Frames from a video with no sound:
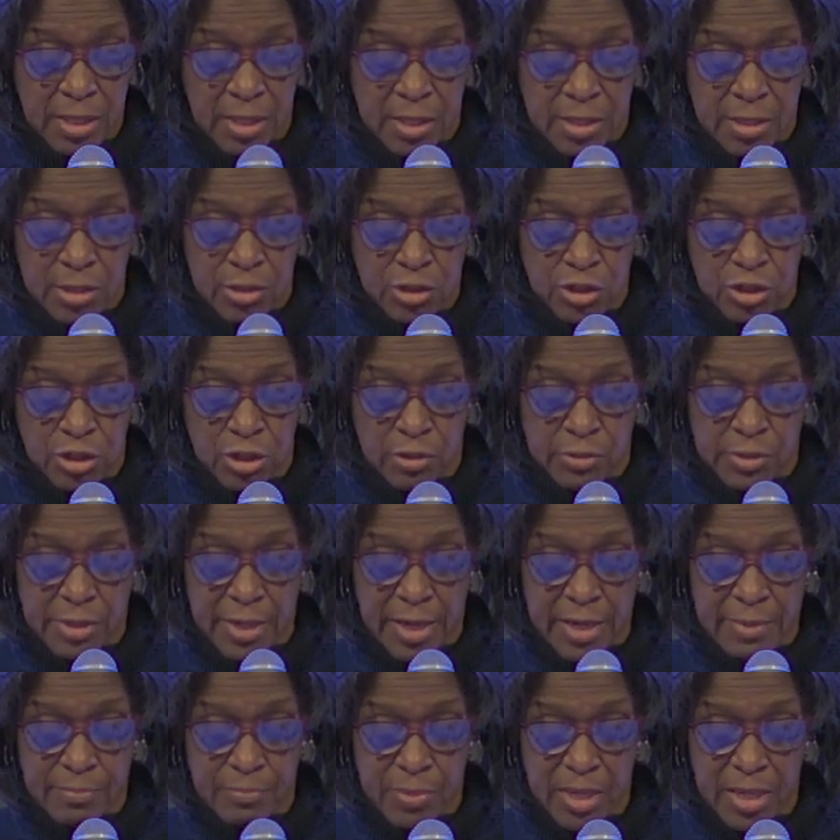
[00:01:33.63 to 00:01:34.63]
He shall
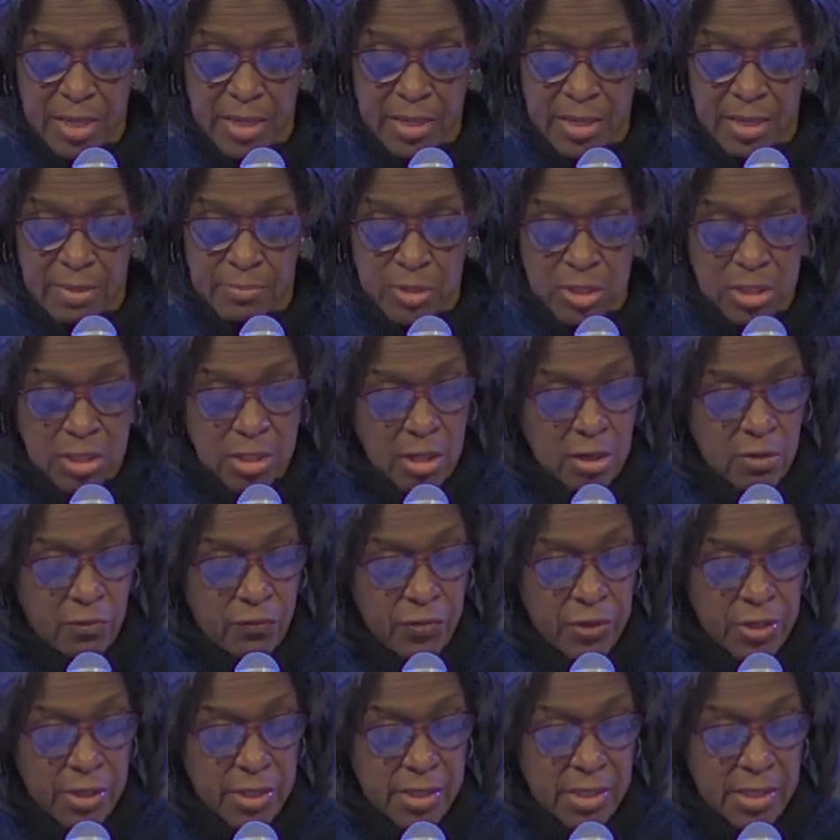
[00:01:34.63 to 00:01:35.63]
not make himself
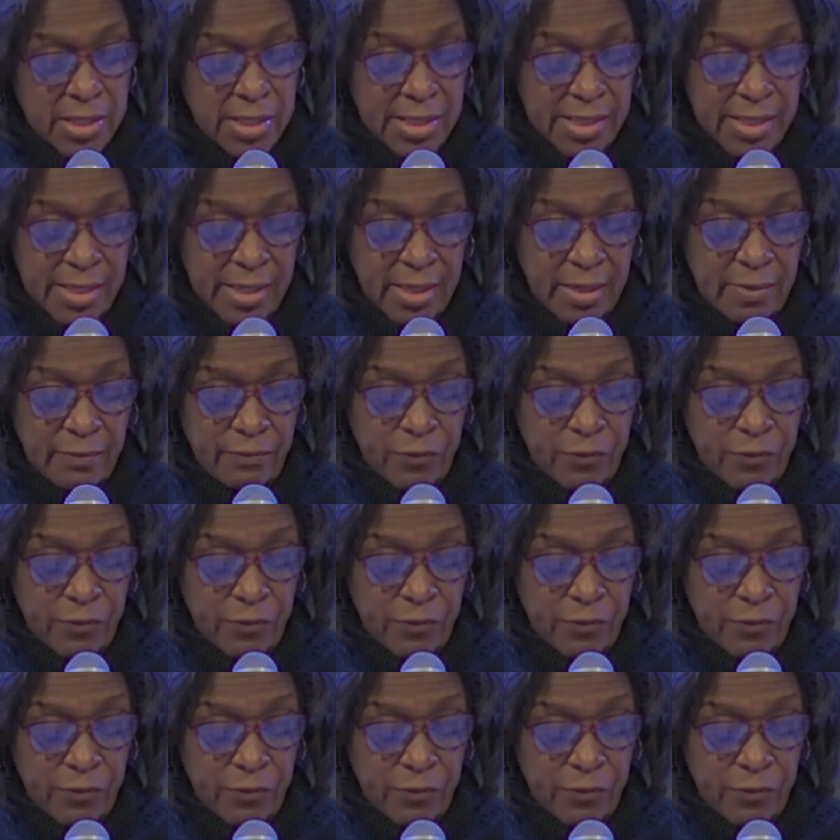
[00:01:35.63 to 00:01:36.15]
unclean